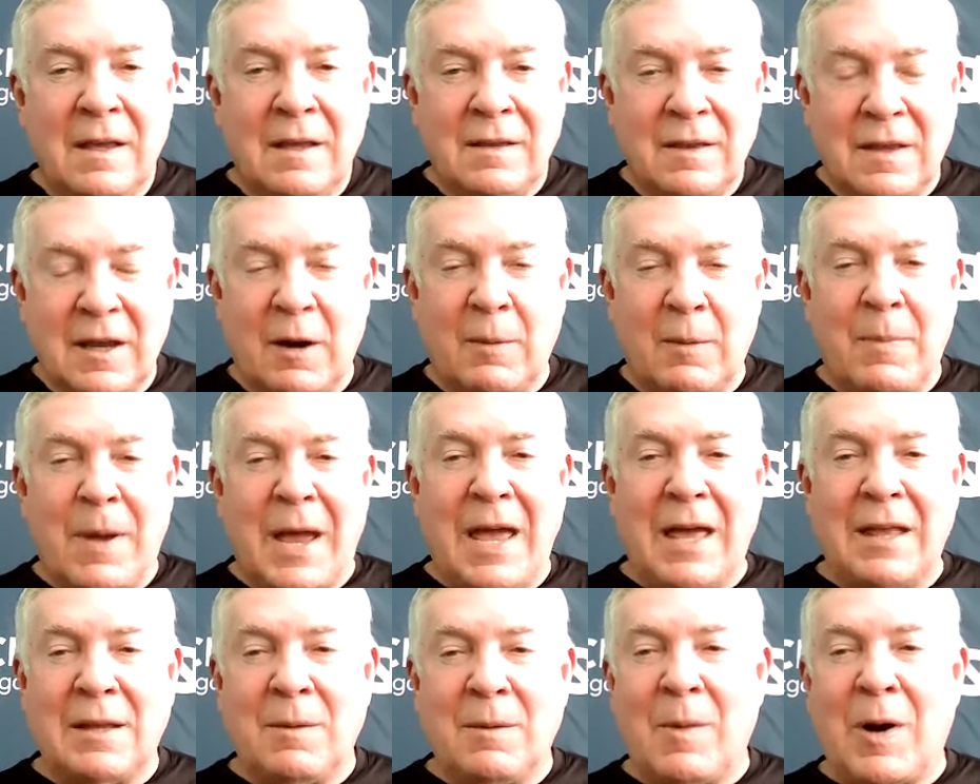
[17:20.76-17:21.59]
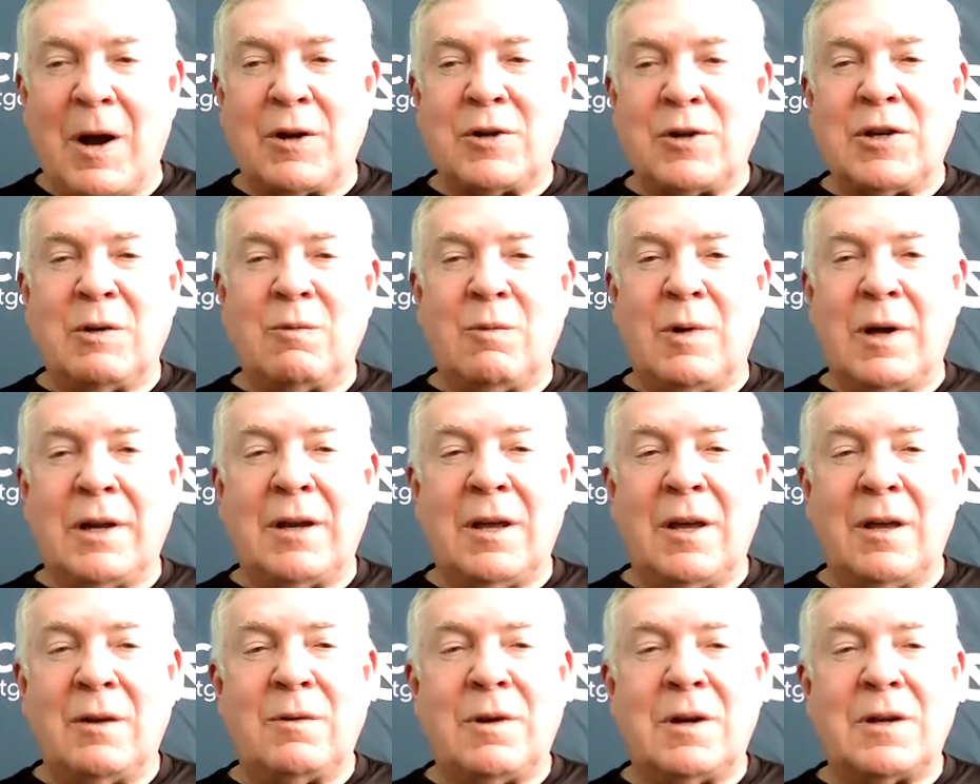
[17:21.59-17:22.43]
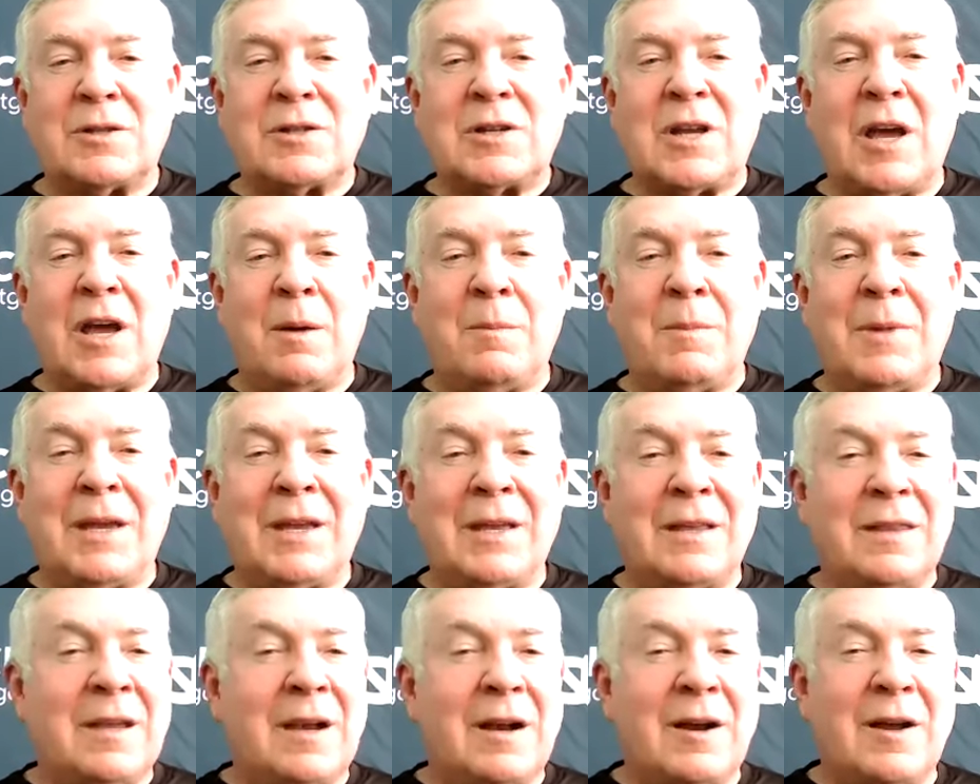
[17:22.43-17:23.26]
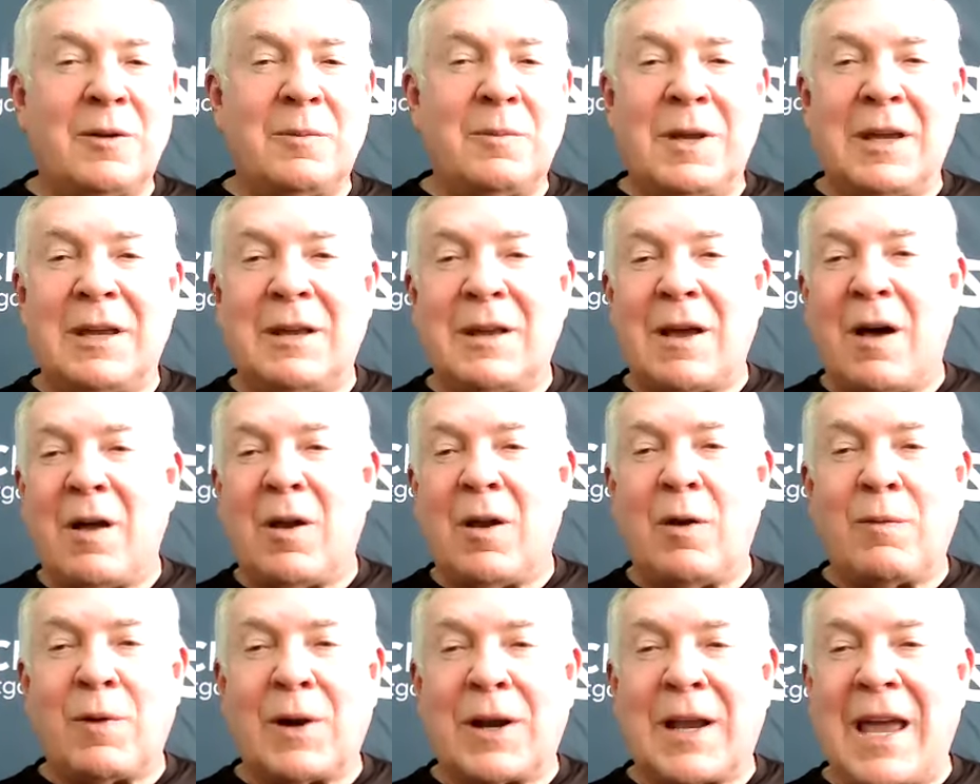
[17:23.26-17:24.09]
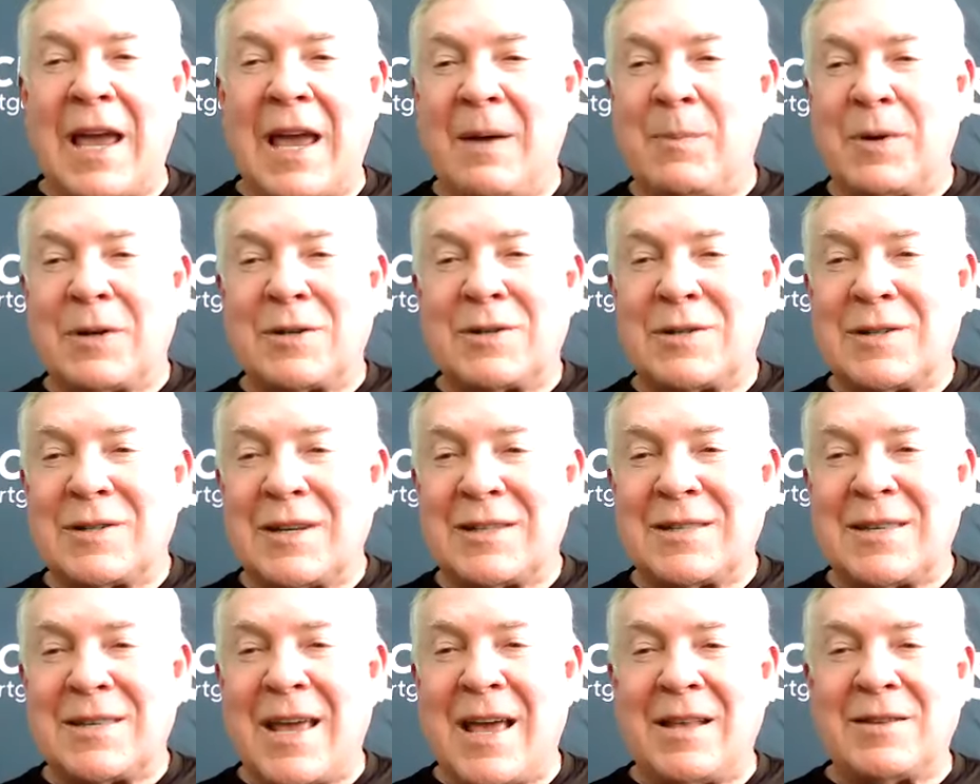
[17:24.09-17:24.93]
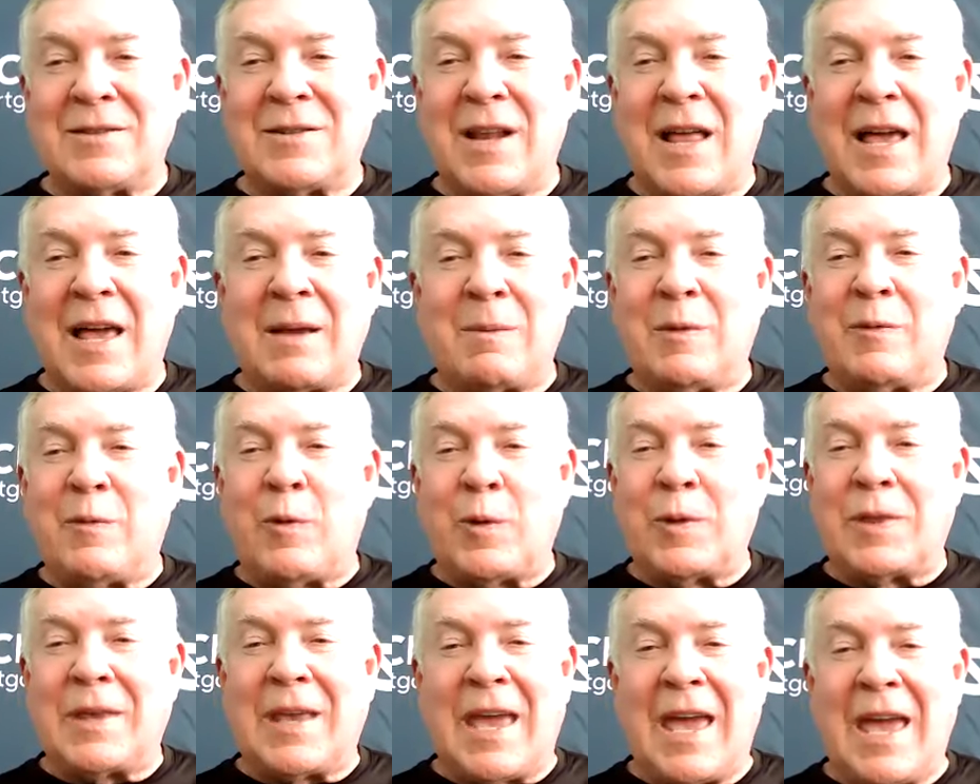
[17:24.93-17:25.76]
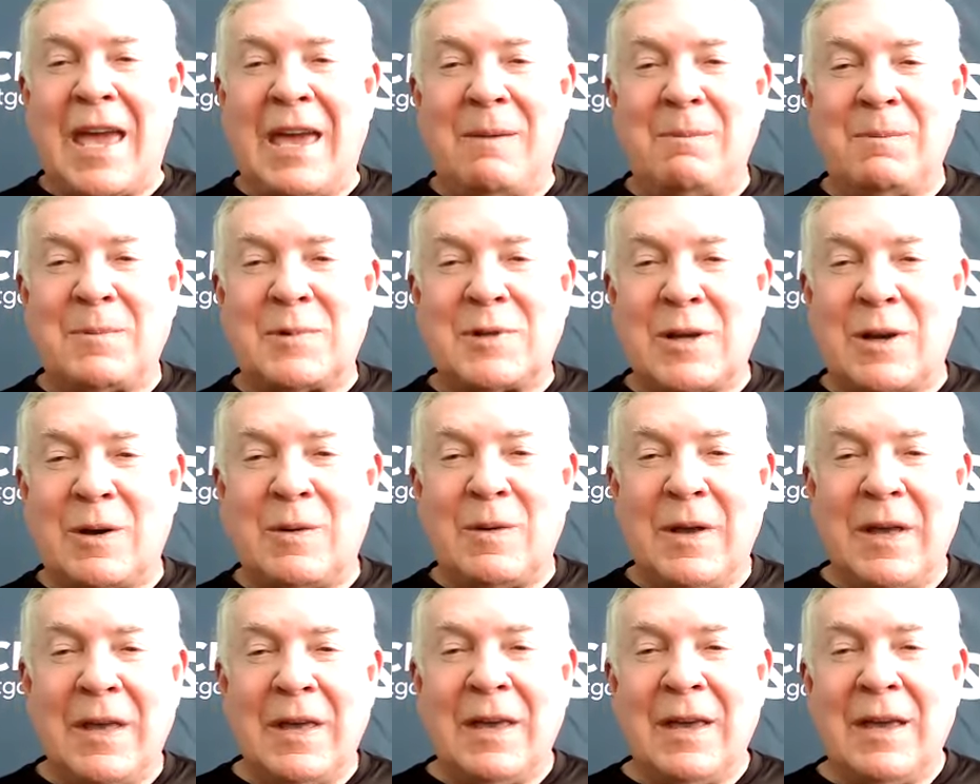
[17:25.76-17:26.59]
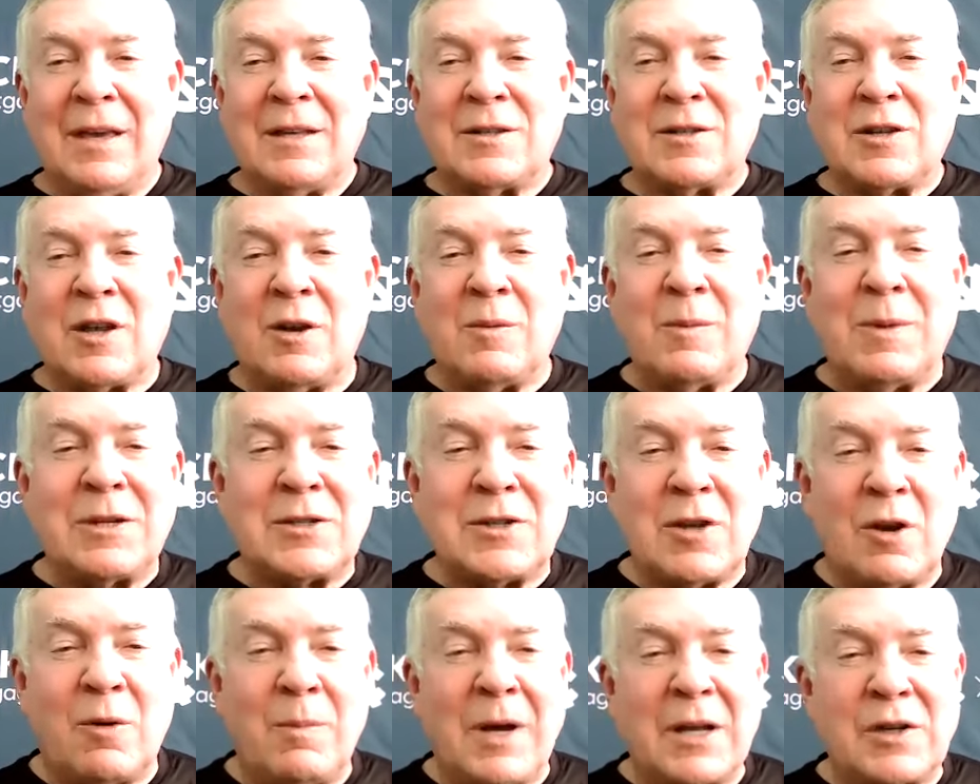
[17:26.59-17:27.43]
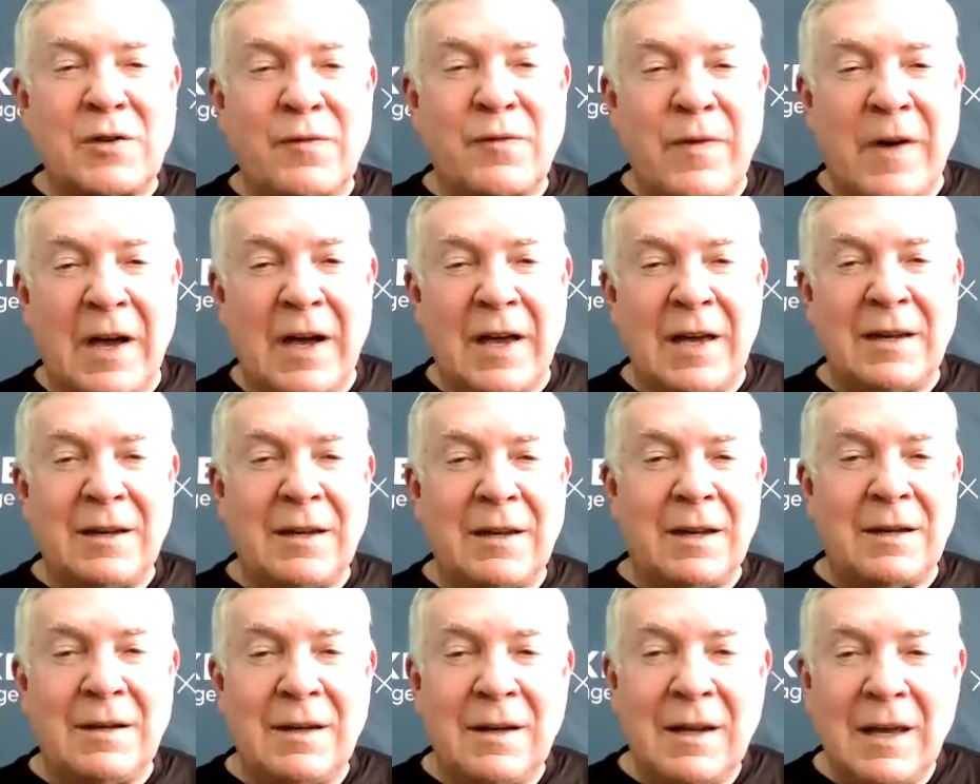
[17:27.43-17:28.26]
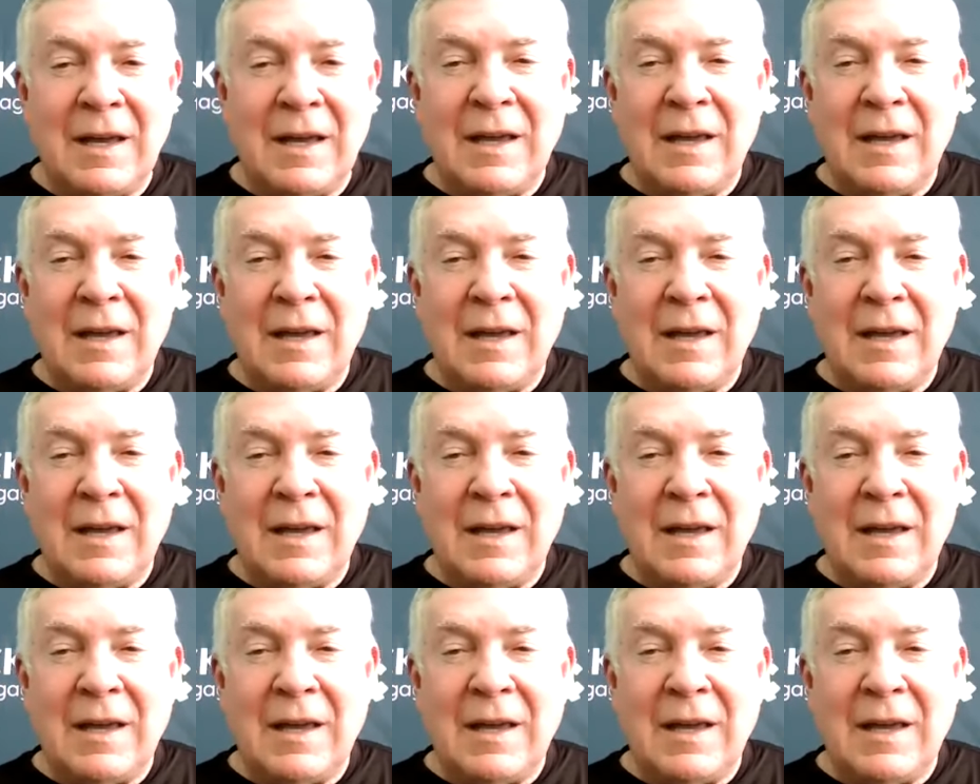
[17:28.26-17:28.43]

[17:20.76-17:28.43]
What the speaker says: Their band, the Marching 100, is coming, and they're going to be all over campus, it sounds like, before the game. So it's going to be so much fun.